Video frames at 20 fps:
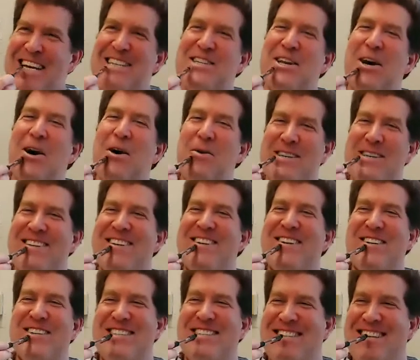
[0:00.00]
a good thing. That's always a
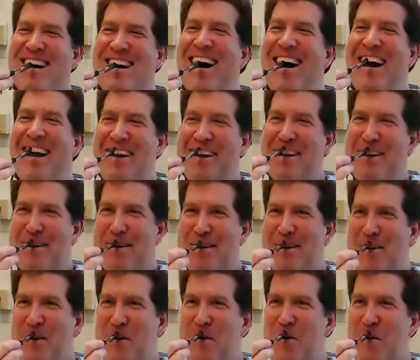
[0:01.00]
good sign.
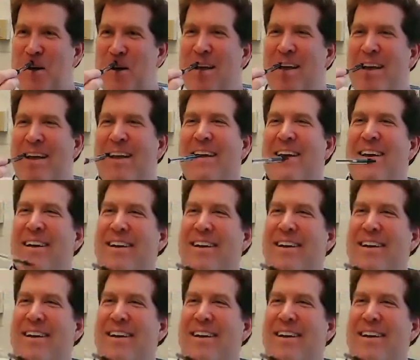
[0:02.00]
I